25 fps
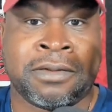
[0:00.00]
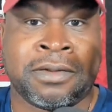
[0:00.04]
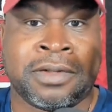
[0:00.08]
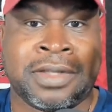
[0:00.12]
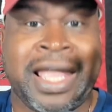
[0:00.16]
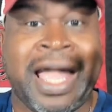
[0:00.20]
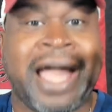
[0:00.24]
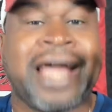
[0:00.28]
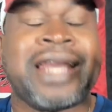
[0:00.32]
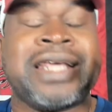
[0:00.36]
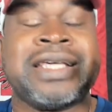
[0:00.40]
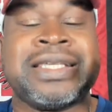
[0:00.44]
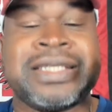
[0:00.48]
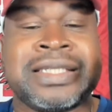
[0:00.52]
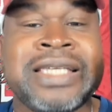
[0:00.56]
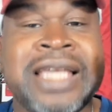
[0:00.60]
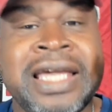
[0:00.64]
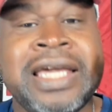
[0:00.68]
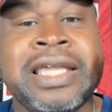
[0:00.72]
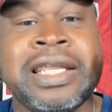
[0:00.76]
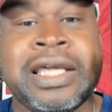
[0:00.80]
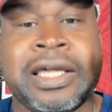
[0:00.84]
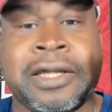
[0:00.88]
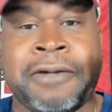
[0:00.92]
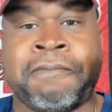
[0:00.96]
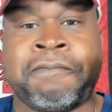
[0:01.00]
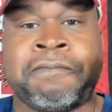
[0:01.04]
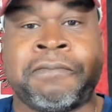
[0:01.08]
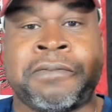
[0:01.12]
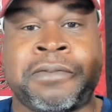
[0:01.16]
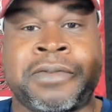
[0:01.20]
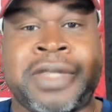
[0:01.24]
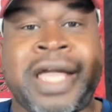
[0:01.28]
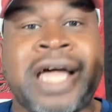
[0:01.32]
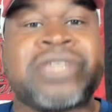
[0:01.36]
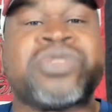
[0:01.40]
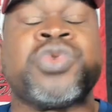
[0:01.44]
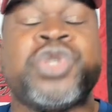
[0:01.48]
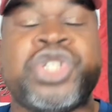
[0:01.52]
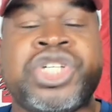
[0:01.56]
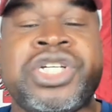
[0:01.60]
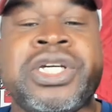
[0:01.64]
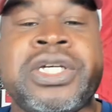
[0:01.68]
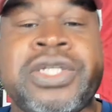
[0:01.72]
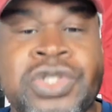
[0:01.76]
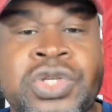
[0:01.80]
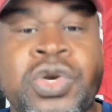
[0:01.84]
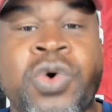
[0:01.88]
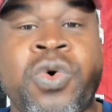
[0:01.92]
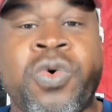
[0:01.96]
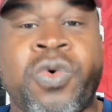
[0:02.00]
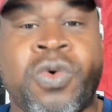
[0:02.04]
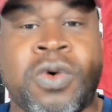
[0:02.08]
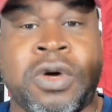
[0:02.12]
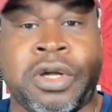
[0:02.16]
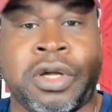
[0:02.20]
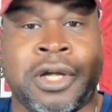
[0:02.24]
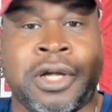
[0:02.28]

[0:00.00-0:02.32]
That is needed. That's what she's doing.